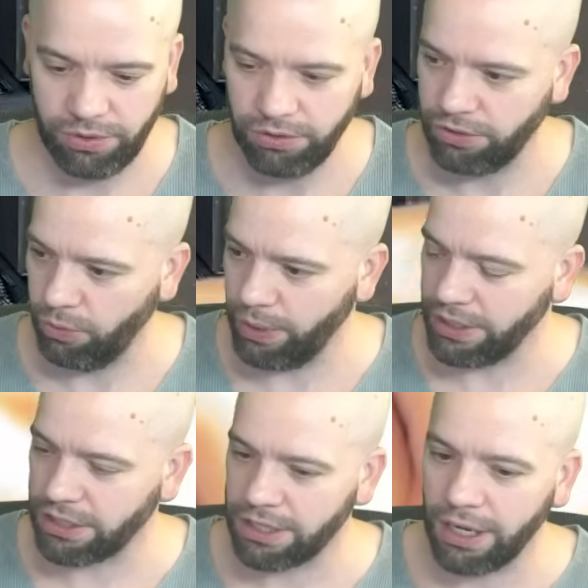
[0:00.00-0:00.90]
So we can
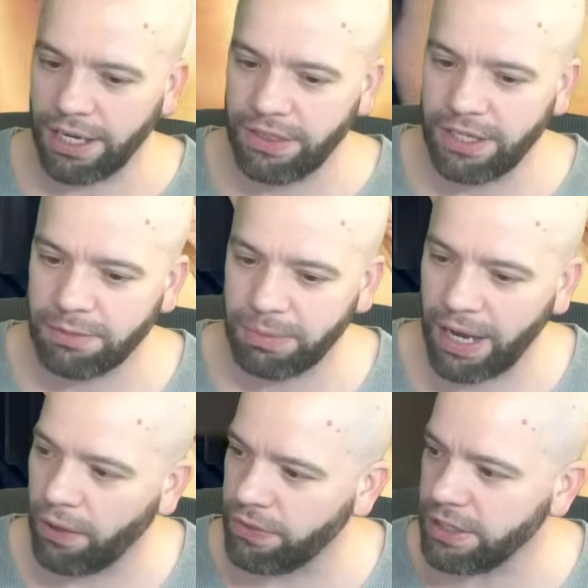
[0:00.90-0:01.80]
slide this bit
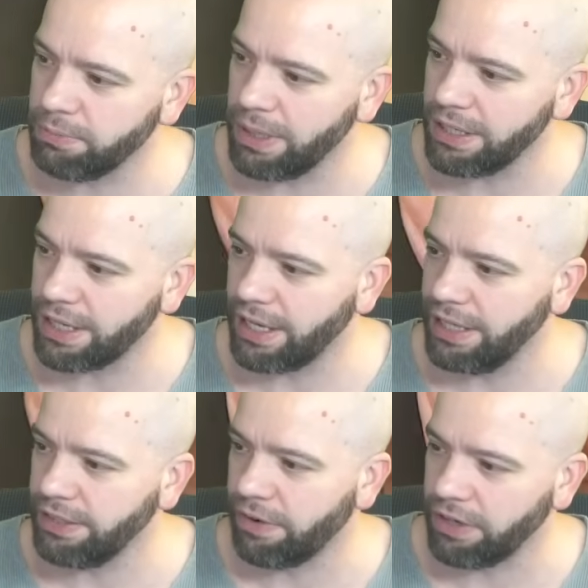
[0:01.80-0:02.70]
out. This bit
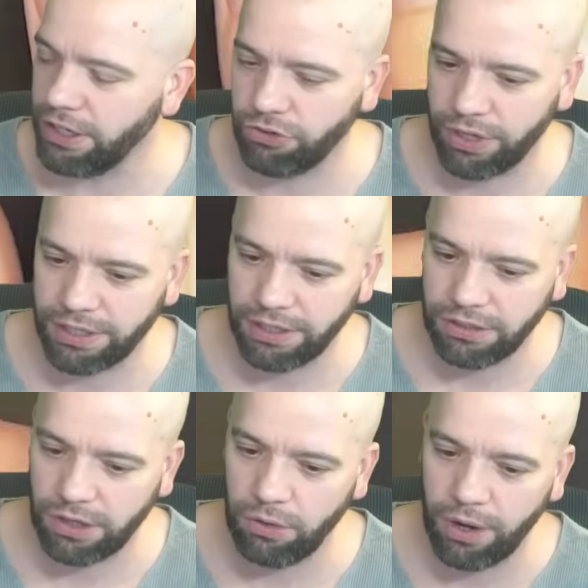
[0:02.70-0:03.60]
is very interesting.
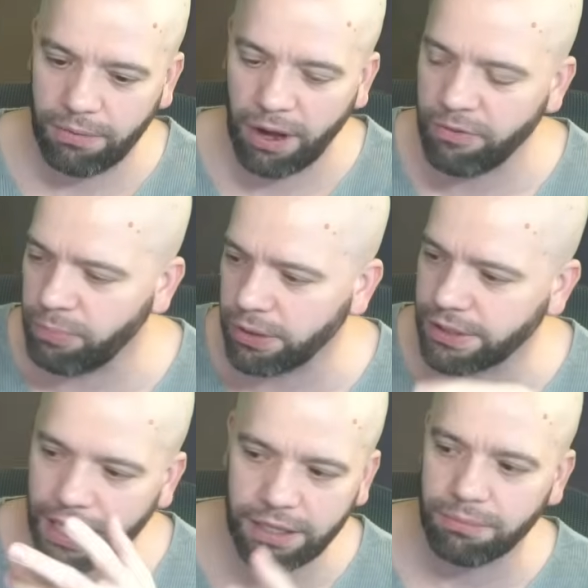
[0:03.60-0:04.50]
So I've put
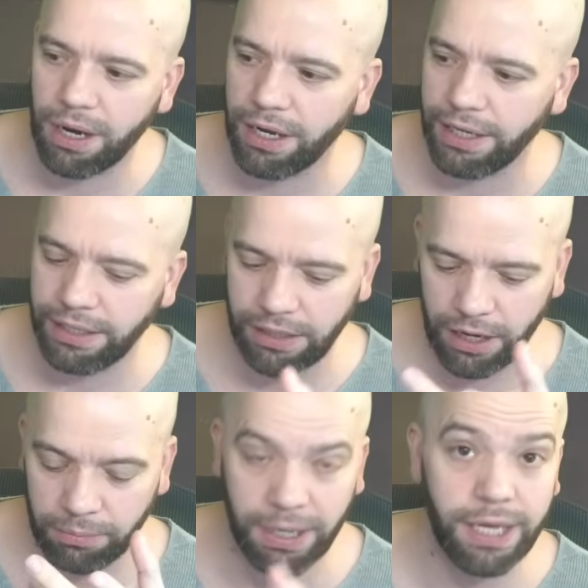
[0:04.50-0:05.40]
together
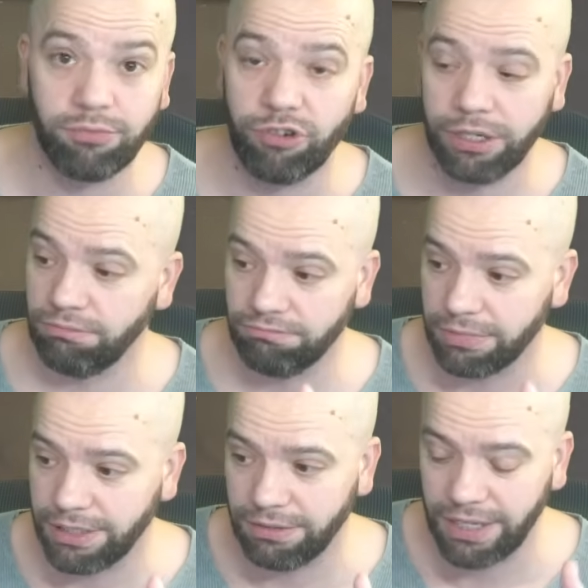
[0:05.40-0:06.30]
my Plague Marine
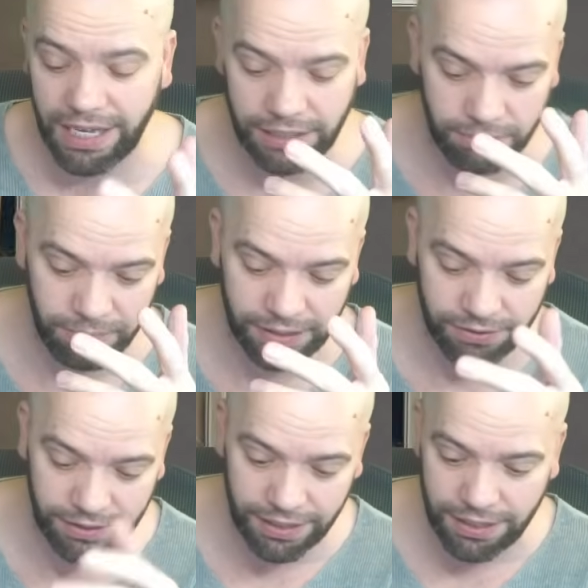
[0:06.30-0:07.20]
kit,
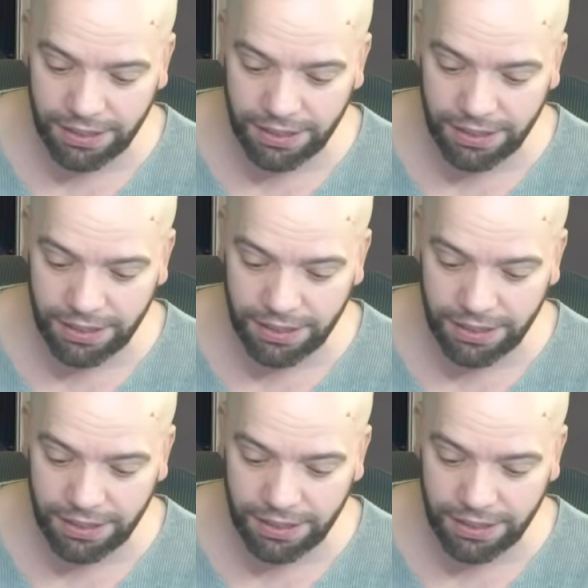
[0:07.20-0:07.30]
basically.